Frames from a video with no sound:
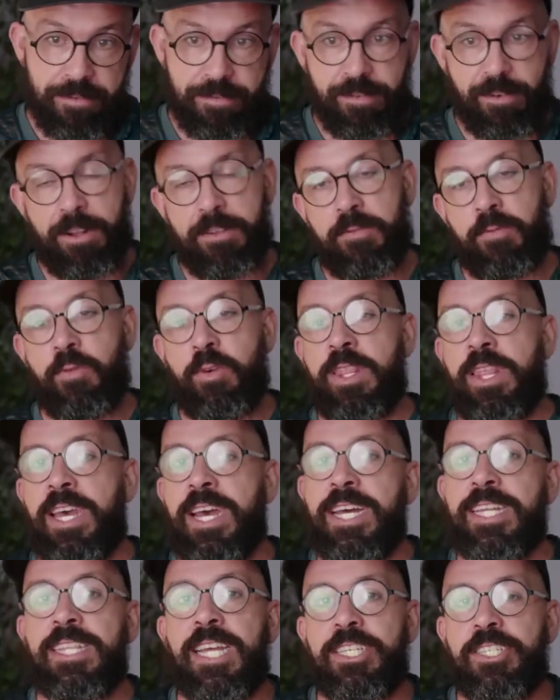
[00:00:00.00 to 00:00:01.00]
involved with
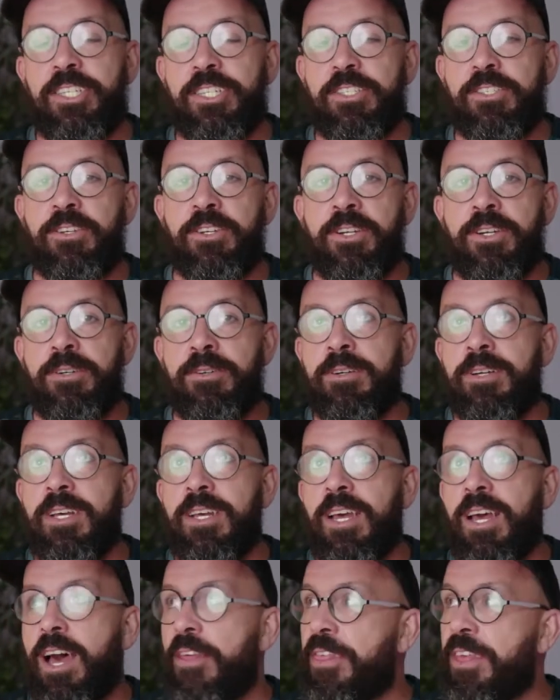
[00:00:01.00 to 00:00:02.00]
that. I just don't know.
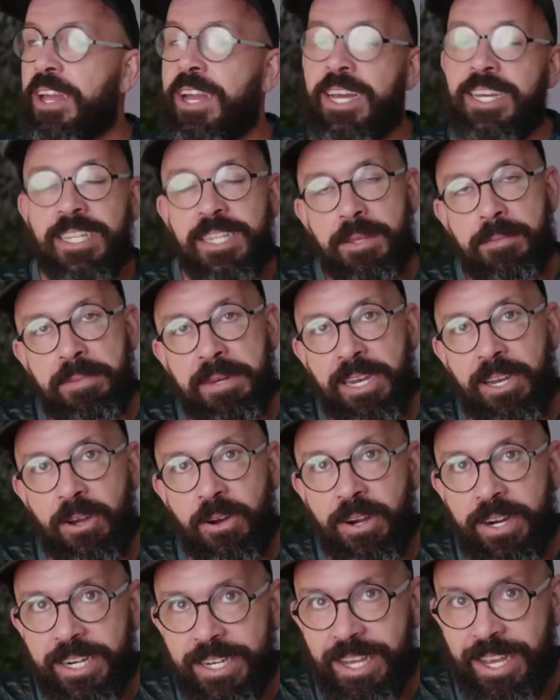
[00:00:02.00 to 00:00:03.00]
I think I need a bit
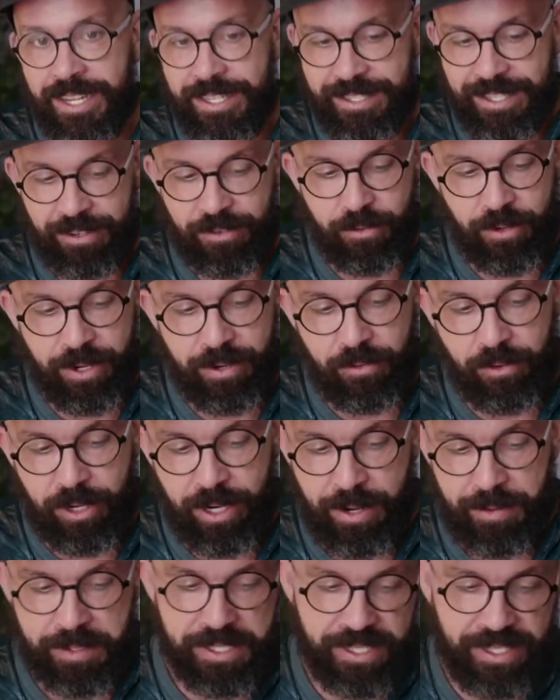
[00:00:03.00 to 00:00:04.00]
longer days than
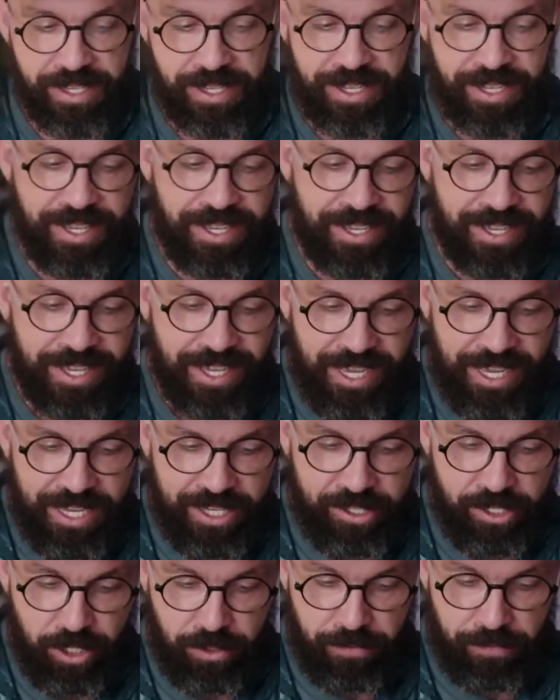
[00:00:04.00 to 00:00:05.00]
24 hours.
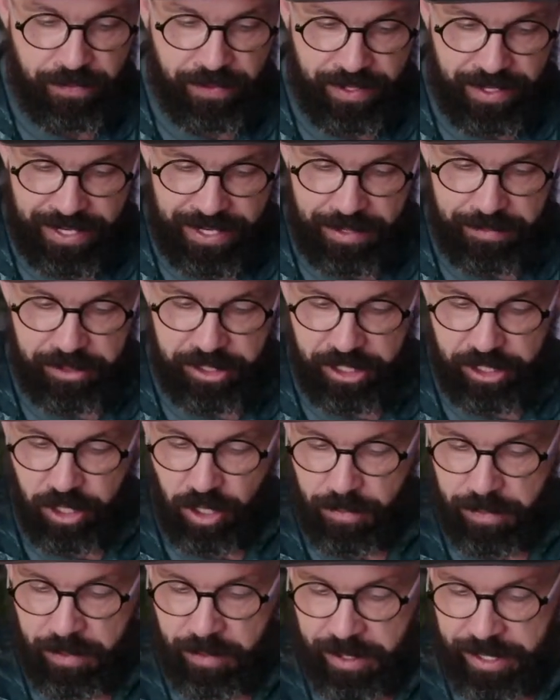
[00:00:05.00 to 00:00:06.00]
So let me just
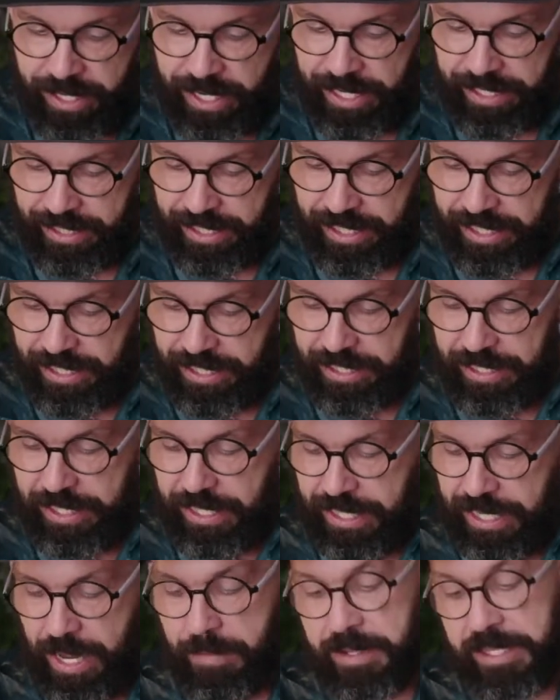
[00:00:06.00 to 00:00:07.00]
open what I got here.
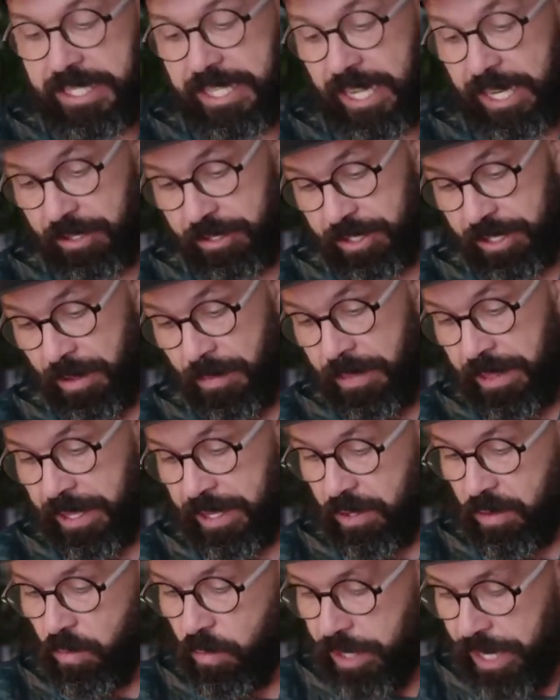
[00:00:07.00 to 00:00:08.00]
Let me tell you
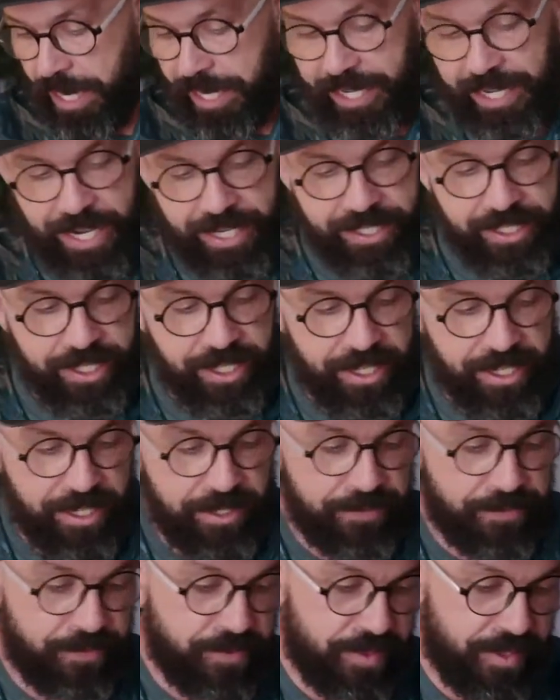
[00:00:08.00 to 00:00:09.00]
something. What I got
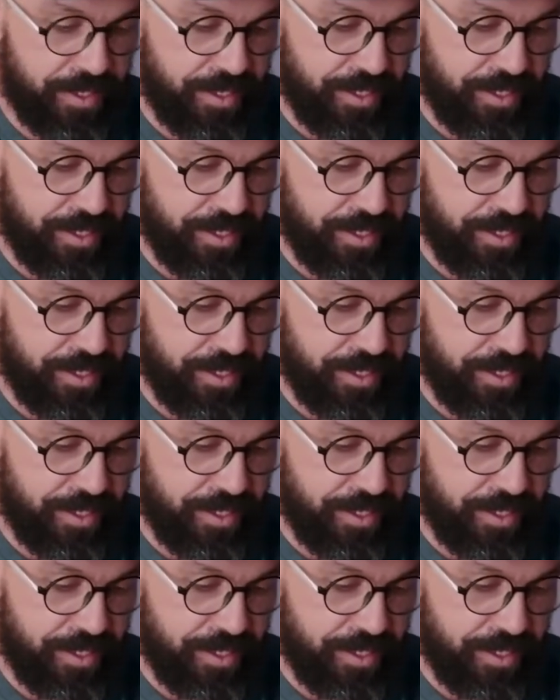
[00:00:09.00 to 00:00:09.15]
here,